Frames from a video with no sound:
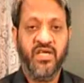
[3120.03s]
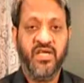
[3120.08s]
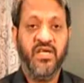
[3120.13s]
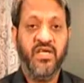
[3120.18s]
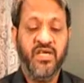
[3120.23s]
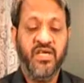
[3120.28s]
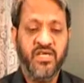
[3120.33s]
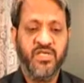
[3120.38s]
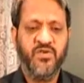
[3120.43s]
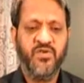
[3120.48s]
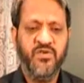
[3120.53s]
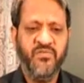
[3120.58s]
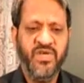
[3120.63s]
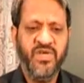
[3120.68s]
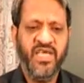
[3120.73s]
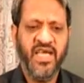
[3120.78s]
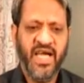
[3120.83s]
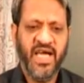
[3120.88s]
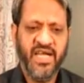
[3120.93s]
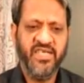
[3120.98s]
It should be
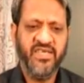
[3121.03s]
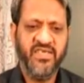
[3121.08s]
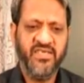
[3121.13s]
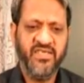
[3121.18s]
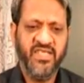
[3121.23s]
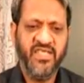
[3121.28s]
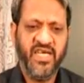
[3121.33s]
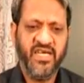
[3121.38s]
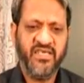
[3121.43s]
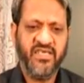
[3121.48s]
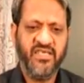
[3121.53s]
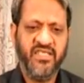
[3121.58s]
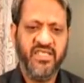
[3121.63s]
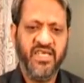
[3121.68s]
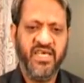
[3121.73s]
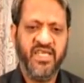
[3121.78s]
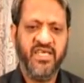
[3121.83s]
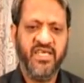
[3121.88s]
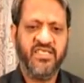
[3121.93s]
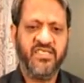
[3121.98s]
added that
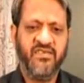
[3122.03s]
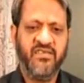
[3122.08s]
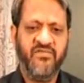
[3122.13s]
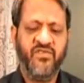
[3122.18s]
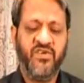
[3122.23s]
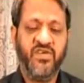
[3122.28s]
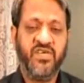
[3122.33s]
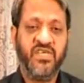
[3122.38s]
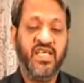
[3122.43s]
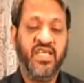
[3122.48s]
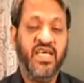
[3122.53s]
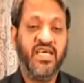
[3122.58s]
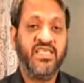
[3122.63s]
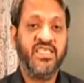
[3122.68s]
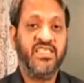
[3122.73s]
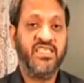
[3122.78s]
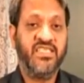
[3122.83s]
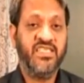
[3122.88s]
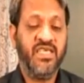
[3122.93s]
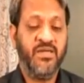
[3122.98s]
there are somewhat
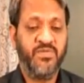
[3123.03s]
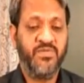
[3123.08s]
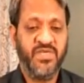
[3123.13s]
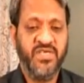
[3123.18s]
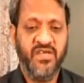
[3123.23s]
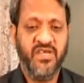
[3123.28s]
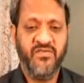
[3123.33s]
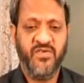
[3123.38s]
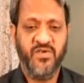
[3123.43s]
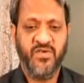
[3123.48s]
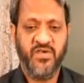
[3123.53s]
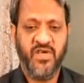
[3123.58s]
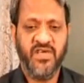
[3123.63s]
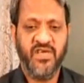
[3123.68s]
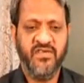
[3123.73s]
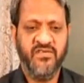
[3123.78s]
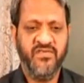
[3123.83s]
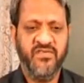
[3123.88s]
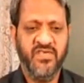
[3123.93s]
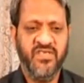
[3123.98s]
exceptional
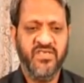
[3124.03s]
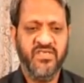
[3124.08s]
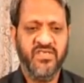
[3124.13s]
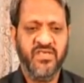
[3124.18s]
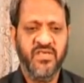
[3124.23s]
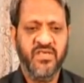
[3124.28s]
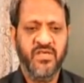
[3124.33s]
photographers